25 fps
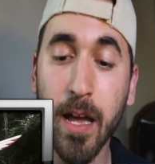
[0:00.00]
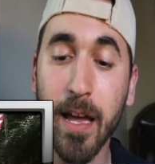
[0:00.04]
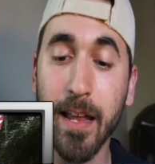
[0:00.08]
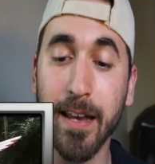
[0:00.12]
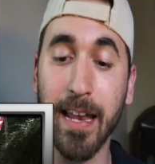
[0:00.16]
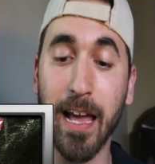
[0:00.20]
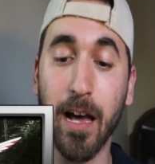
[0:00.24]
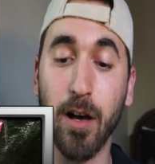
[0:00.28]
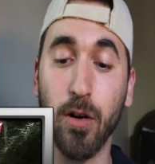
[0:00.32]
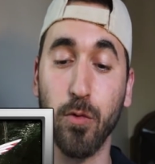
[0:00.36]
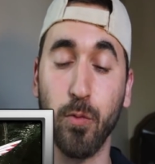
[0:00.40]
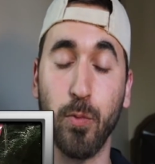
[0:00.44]

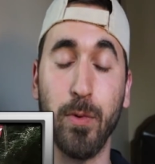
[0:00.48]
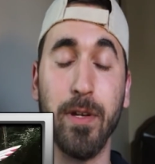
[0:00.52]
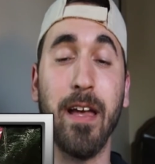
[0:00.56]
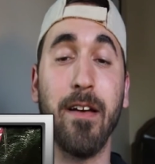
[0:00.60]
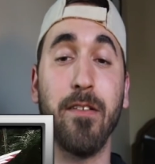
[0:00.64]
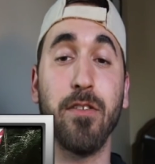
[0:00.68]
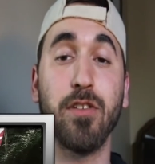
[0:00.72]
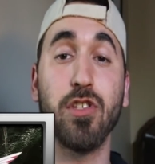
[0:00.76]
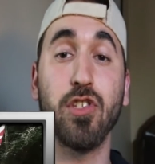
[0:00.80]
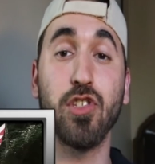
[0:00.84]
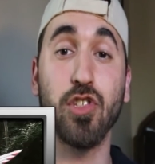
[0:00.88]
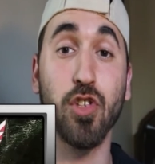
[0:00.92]
Now we
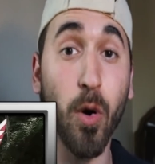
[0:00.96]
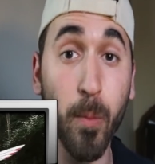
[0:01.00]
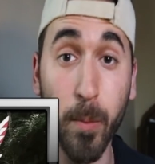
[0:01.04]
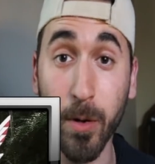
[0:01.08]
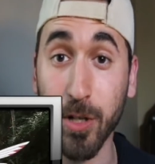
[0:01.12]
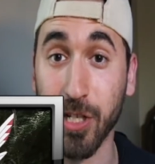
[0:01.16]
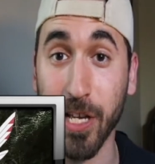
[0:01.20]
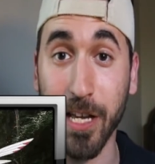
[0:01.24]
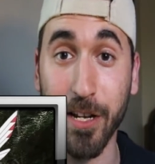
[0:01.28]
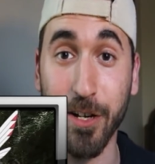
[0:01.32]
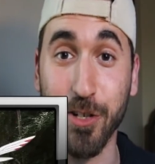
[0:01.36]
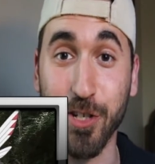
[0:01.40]
have so
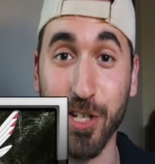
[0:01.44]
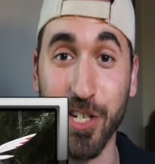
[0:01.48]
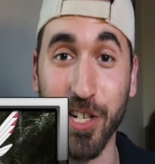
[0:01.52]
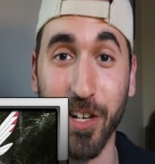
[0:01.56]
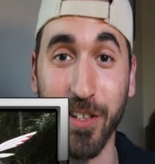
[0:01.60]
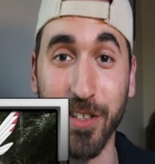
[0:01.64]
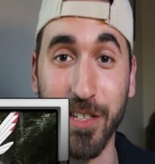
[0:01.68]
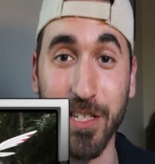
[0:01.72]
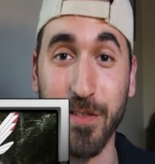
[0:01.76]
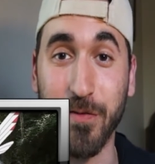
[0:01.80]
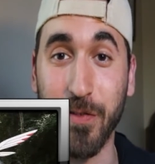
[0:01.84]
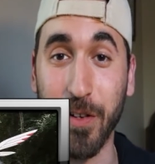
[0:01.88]
much energy
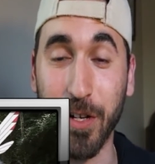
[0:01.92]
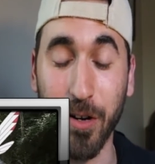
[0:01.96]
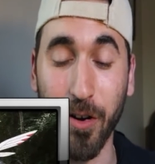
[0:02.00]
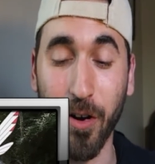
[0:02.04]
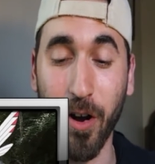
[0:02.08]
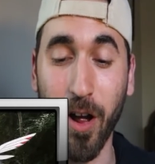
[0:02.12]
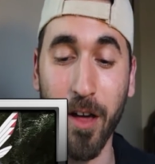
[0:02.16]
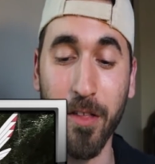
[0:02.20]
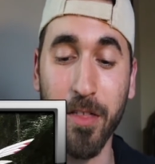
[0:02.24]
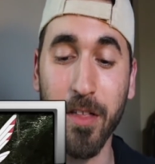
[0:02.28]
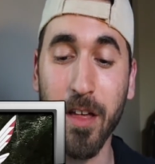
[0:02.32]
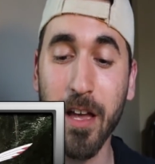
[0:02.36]
on this
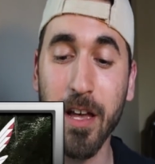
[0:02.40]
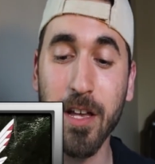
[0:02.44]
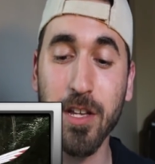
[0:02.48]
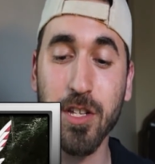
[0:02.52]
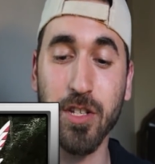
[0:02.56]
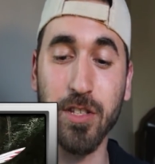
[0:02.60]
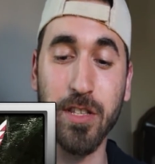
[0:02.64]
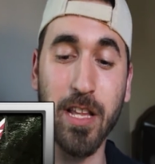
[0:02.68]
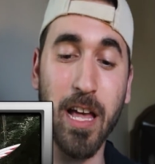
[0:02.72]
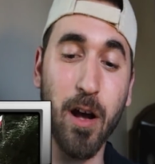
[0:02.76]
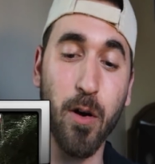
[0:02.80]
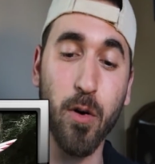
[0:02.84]
Vigoroth,
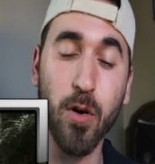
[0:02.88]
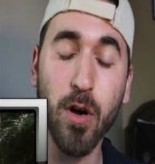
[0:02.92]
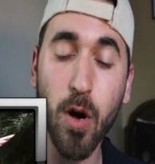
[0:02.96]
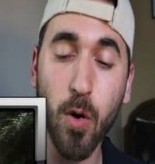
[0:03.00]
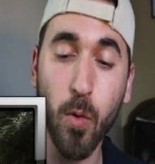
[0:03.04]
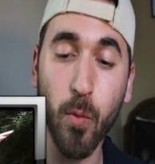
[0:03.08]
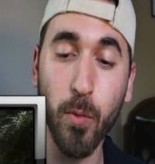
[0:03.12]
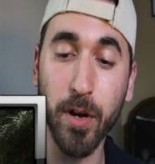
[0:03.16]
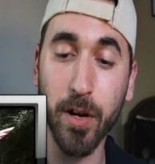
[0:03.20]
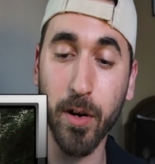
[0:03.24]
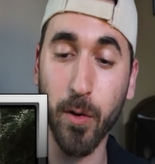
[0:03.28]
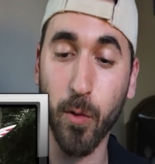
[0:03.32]
so now
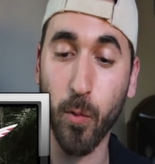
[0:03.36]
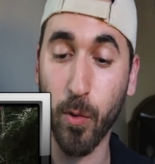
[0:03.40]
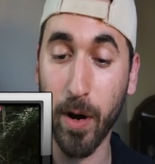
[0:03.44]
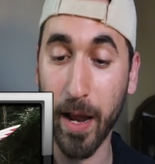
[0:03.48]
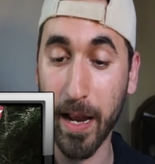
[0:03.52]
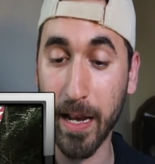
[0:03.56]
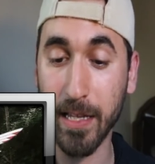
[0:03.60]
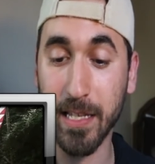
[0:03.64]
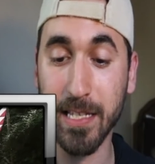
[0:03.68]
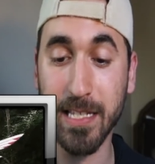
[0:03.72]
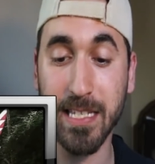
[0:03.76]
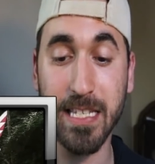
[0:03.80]
we're
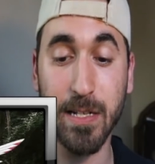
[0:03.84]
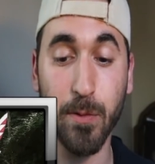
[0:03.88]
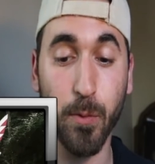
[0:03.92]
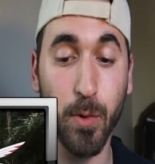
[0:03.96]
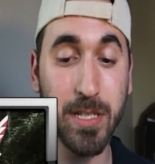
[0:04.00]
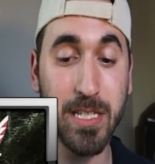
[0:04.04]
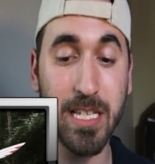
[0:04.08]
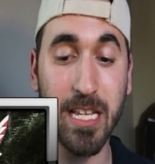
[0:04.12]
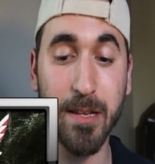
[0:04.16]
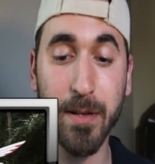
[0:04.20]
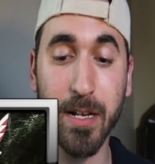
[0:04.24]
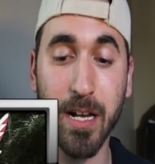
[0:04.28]
waiting to see
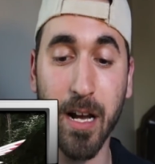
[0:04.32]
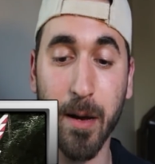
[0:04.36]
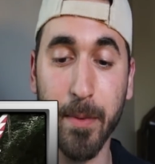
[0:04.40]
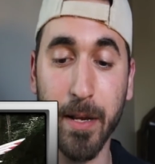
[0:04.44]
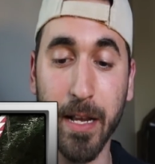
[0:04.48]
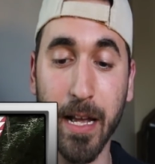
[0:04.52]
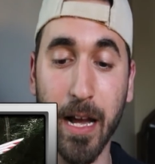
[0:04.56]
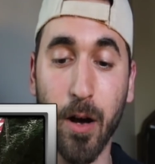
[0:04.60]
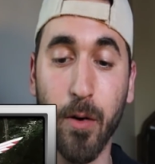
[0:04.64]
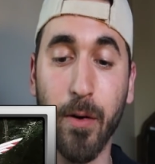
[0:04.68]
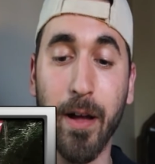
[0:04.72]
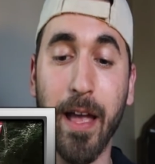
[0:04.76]
what's going to be
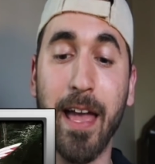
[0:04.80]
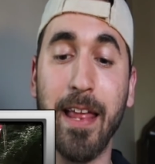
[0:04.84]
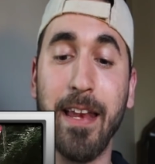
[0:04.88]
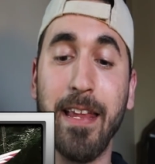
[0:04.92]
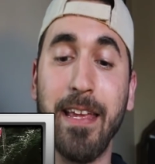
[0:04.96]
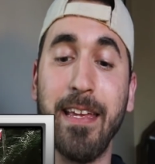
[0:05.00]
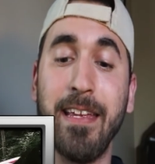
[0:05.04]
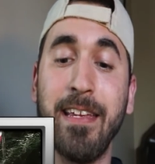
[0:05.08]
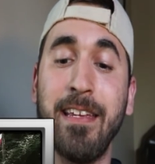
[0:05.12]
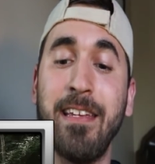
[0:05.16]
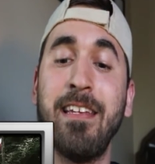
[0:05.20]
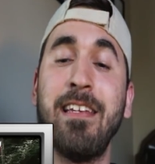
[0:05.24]
coming out, and
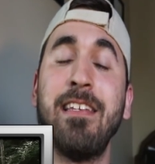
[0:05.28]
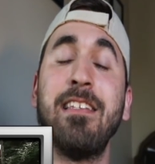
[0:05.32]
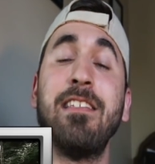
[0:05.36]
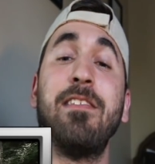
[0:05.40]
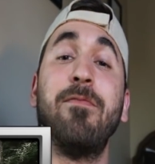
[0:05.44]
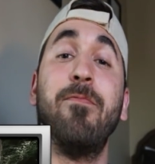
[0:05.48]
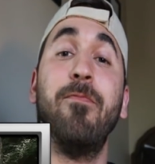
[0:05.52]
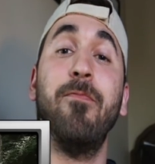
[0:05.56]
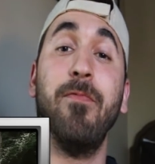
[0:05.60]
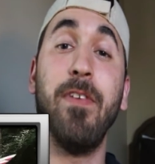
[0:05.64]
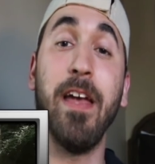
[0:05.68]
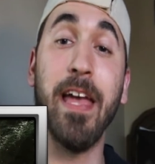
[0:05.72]
it
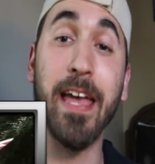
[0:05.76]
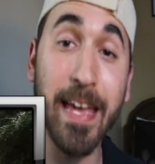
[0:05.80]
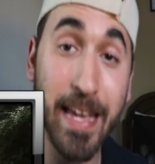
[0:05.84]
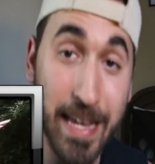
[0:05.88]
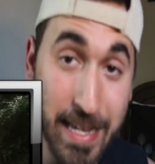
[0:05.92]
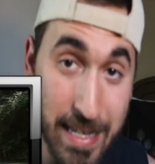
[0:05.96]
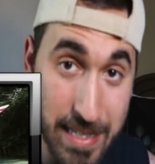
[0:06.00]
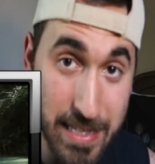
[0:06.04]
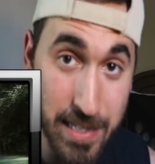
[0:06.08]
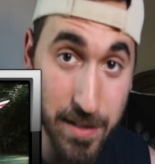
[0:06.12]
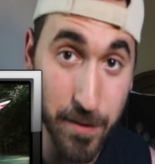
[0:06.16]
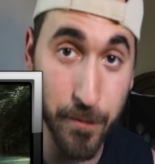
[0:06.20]
is
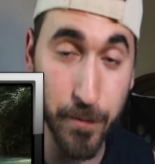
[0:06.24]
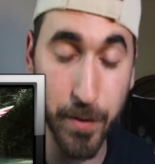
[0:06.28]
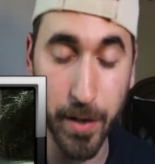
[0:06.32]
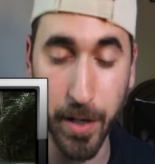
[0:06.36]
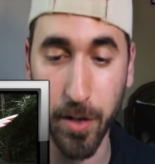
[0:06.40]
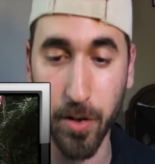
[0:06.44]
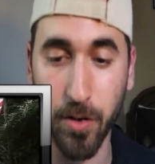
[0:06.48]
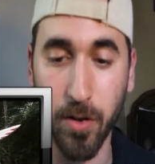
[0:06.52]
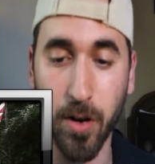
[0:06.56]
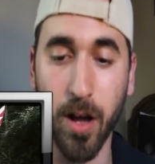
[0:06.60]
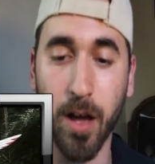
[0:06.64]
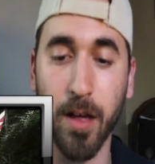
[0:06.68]
his
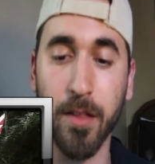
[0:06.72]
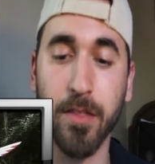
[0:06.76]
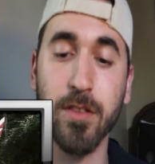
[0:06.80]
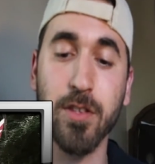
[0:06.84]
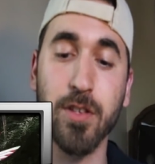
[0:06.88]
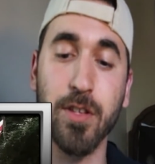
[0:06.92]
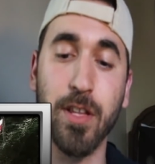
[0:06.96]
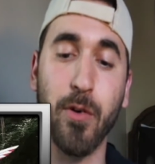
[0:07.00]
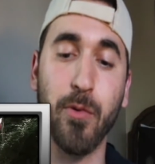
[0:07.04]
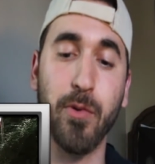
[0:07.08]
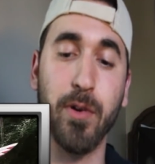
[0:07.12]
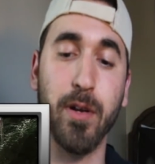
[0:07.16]
Vigoroth.
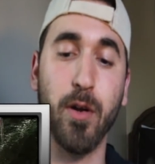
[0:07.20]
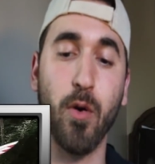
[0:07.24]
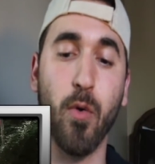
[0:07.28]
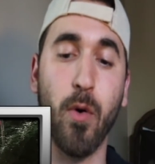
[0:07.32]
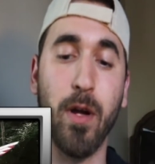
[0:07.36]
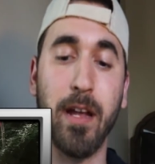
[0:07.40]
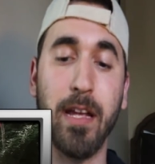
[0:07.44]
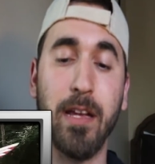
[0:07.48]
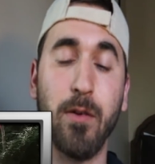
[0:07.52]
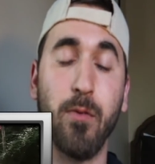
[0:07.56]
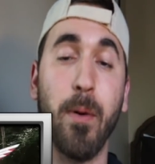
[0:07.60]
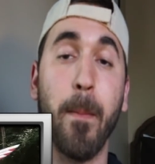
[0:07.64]
So now we're
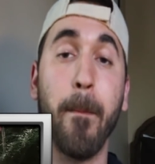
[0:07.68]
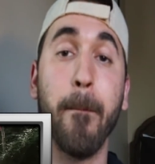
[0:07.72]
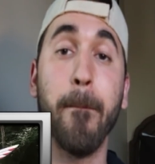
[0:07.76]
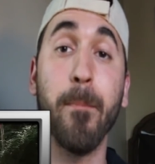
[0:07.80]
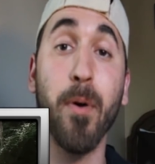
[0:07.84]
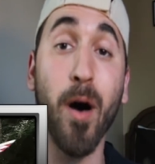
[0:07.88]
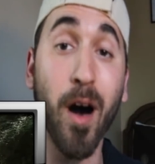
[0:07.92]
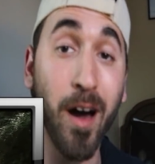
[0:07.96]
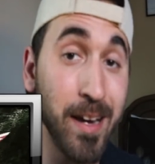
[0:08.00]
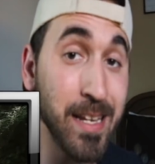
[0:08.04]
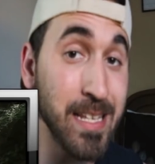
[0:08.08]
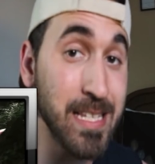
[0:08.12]
going in with
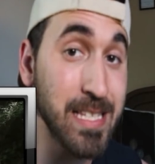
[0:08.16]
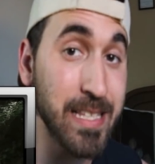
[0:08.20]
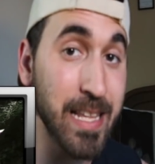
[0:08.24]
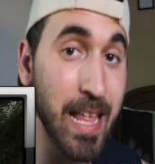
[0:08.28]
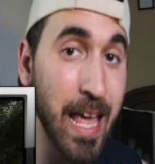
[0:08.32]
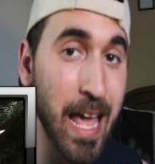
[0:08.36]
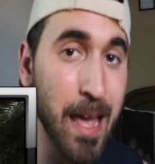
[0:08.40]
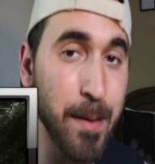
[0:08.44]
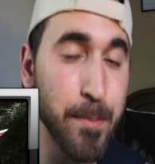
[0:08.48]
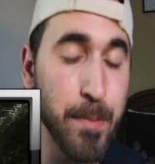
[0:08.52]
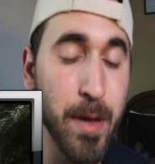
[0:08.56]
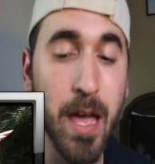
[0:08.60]
Body
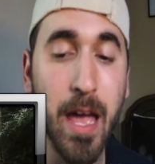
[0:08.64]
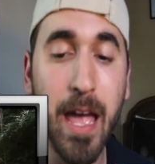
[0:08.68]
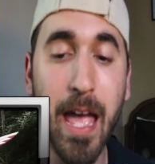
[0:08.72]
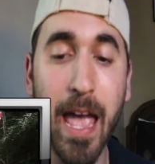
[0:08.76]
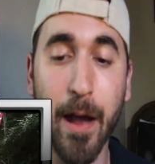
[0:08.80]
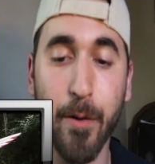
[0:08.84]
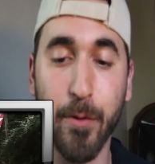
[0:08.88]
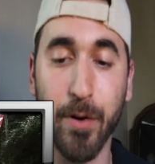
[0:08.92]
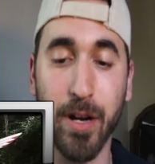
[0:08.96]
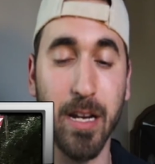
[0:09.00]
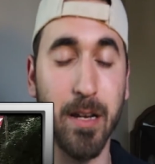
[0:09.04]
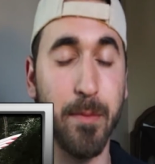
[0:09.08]
Slam,
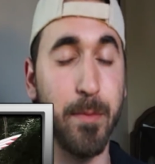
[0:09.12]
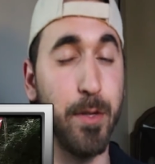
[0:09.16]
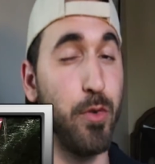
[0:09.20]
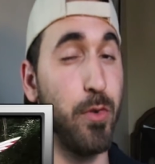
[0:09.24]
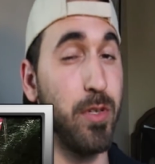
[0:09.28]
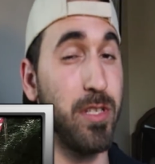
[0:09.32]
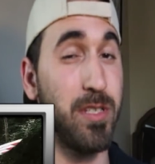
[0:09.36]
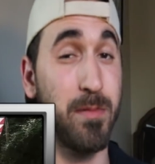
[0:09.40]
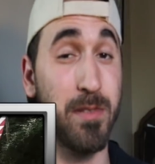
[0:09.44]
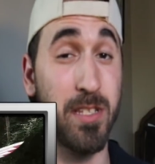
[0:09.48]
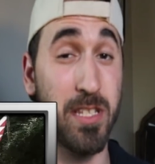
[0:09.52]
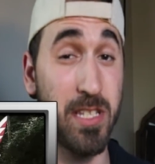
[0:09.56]
and we're going to be
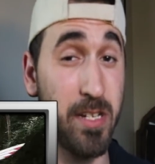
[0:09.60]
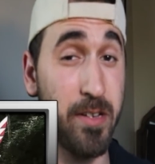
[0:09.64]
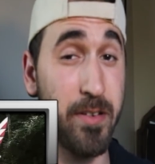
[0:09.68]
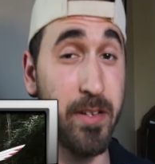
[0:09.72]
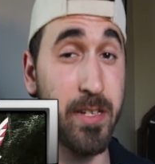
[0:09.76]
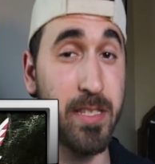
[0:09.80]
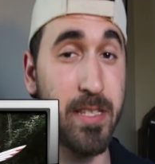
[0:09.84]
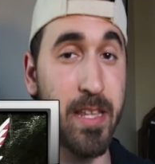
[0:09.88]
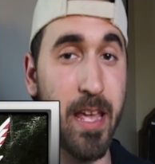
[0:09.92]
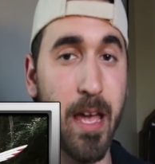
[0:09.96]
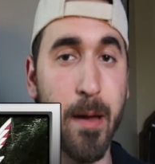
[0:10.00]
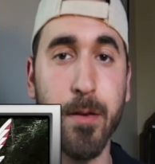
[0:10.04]
doing some
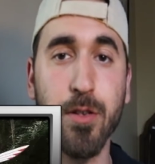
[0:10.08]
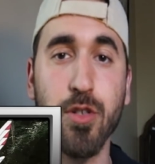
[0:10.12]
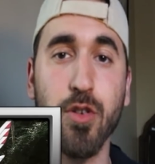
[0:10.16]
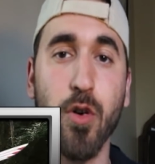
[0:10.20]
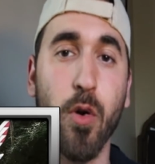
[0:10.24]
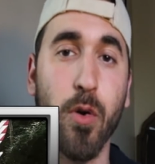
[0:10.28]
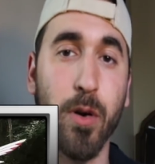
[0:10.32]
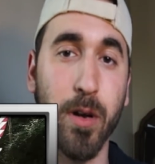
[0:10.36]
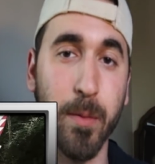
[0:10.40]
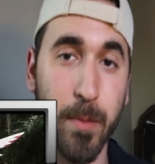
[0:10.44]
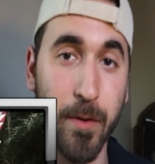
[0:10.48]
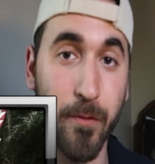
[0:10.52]
serious damage, or
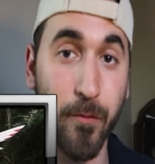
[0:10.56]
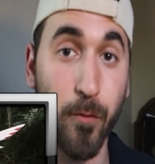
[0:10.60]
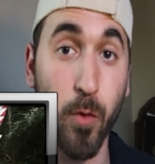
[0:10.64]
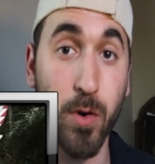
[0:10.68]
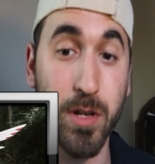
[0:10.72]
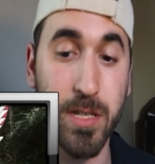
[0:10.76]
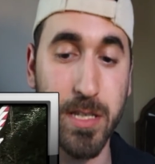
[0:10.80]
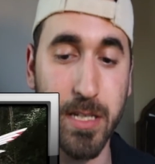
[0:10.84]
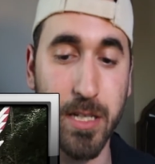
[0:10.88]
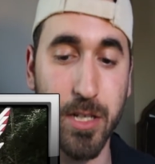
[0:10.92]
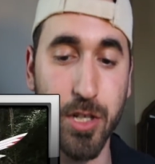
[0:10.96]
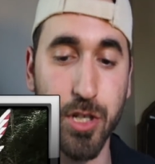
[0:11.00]
we're going to be
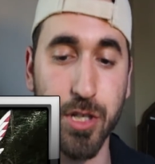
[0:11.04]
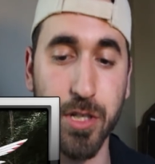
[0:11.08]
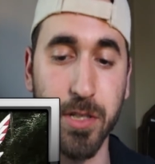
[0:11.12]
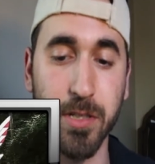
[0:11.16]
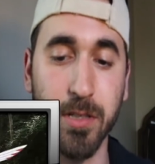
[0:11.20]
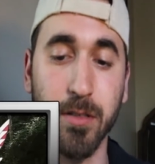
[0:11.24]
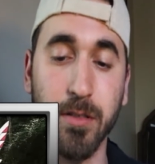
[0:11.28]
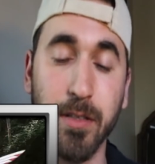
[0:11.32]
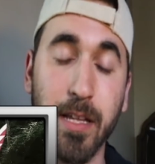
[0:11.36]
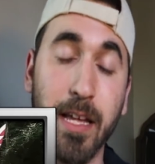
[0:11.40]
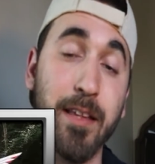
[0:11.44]
forcing a shield.